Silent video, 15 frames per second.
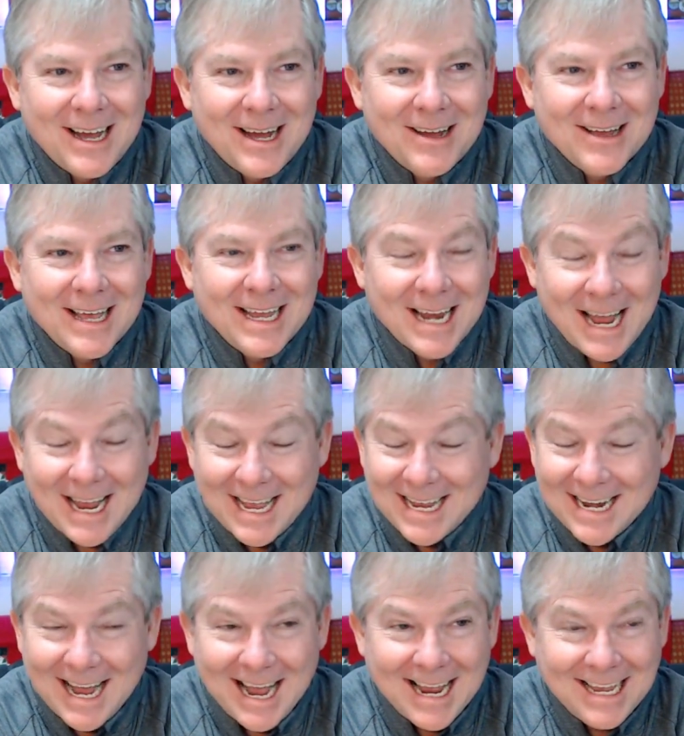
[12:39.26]
and
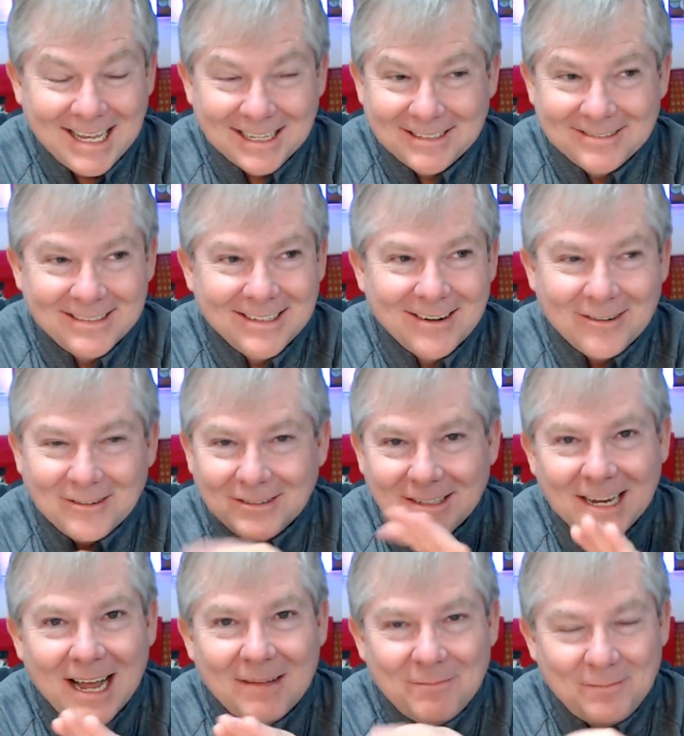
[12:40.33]
I,
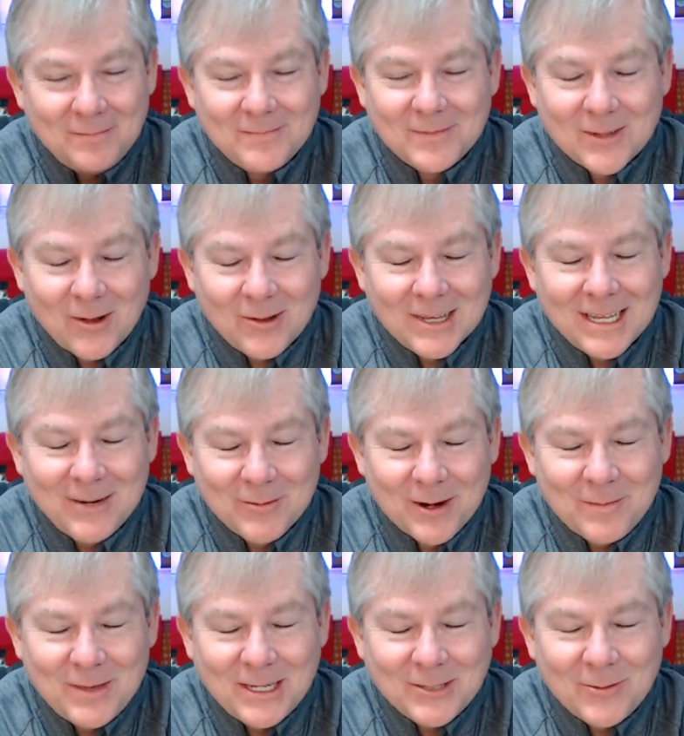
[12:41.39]
not calling
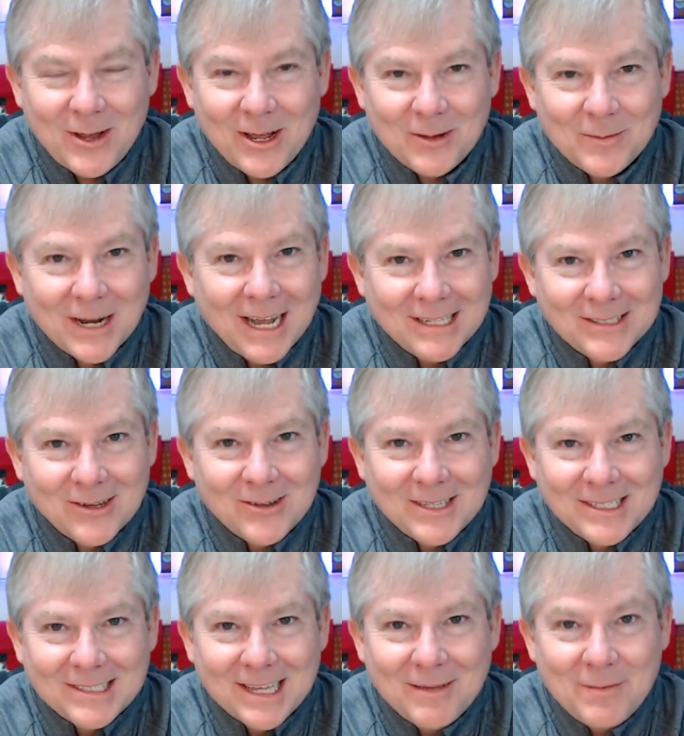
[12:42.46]
anyone a beach whale, but I saw
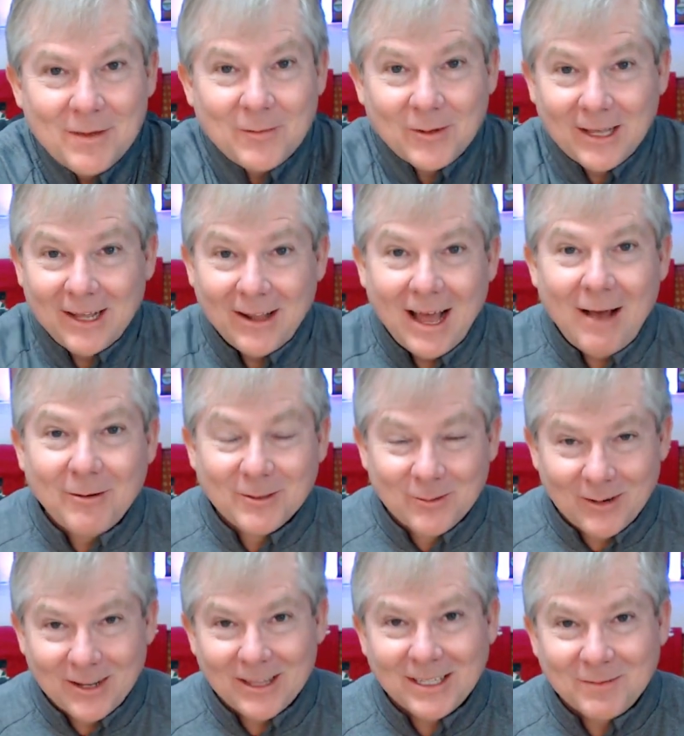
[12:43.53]
these same people. Hell, I was
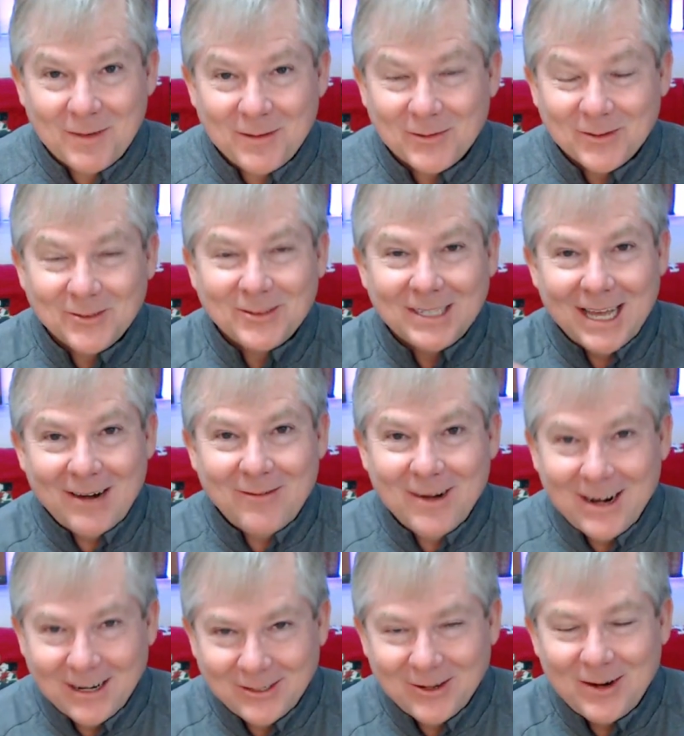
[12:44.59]
one of these people who sat
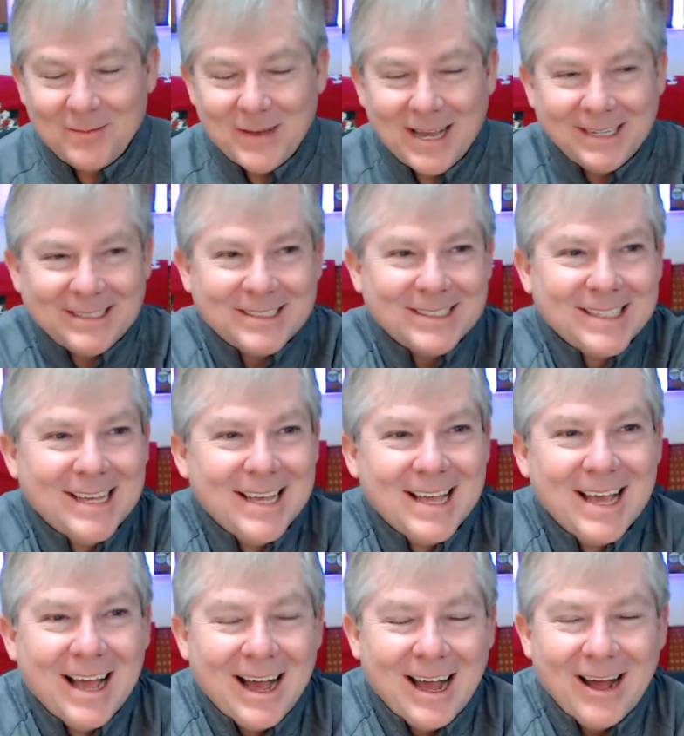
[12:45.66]
around and traded patches
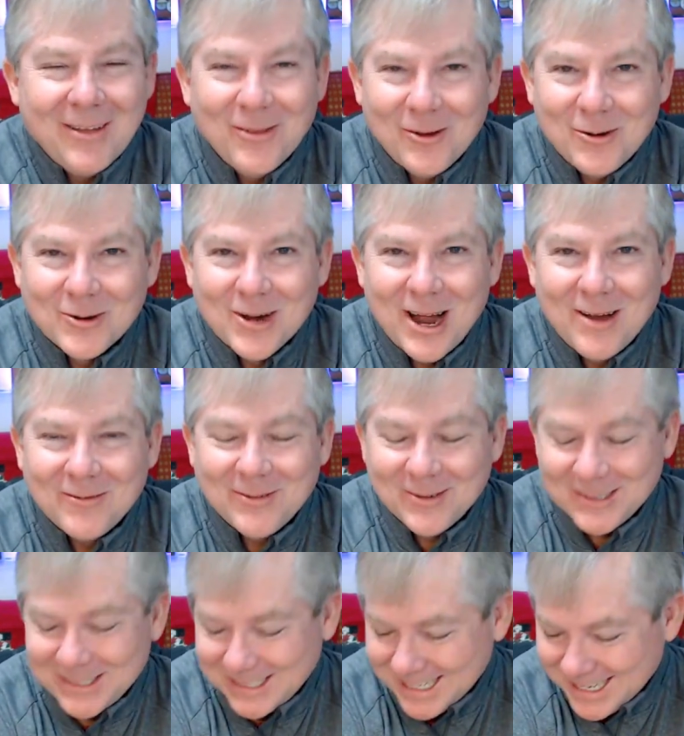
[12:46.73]
the whole
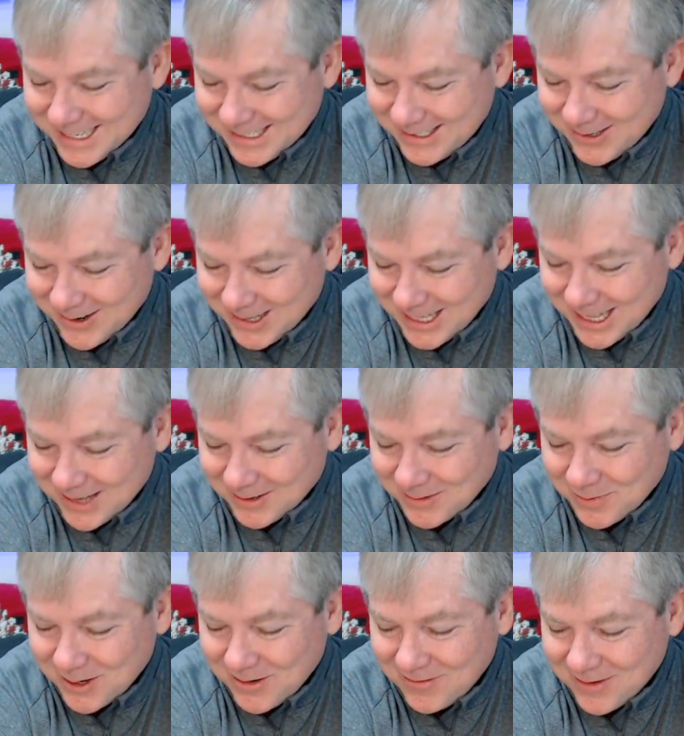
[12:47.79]
conference. So I thought that
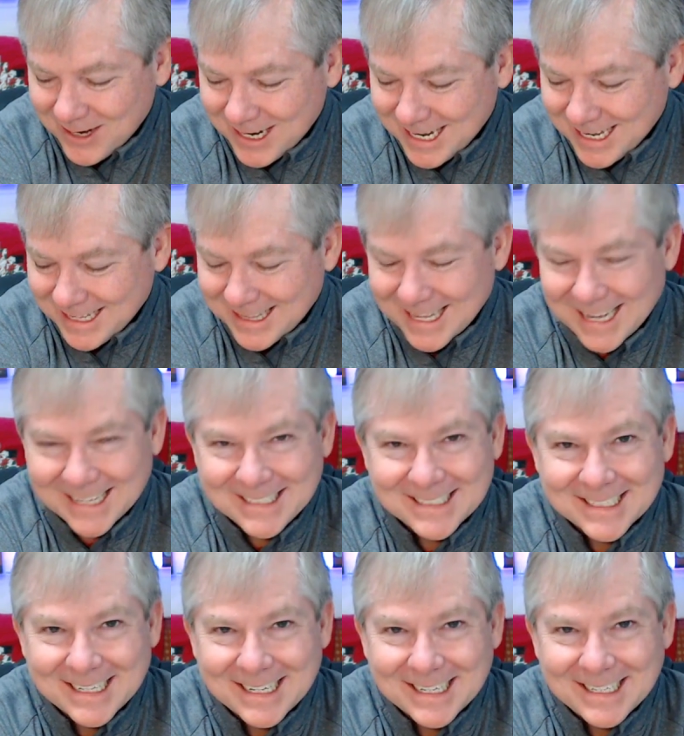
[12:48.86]
was pretty funny that
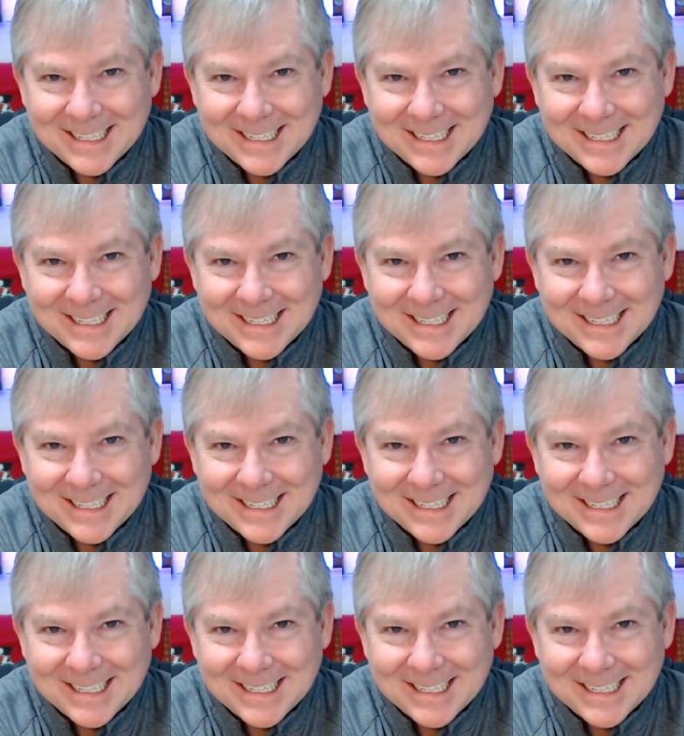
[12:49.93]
